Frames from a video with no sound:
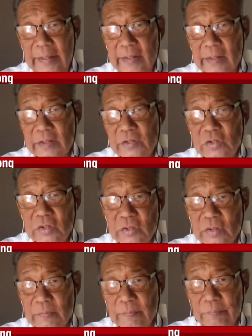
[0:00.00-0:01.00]
in the
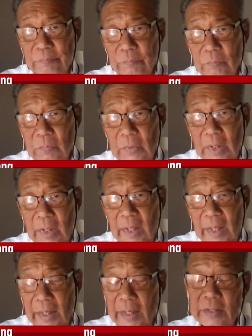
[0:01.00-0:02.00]
system.
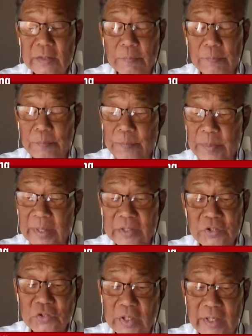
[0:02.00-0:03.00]
And that's a
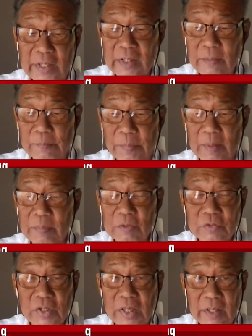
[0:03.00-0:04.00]
bitch to get the
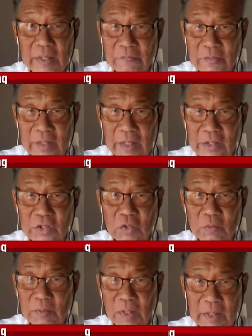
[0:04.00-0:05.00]
bubbles out of the
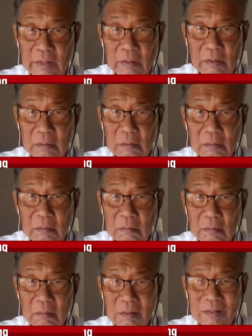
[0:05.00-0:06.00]
accumulator.
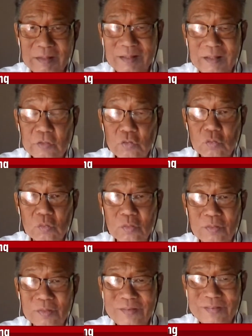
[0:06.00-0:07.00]
Uh.
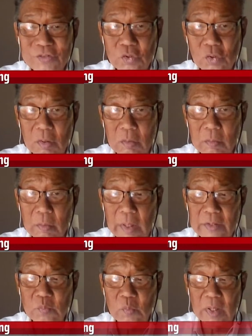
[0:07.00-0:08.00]
So
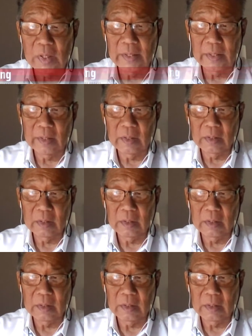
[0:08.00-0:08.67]
that's why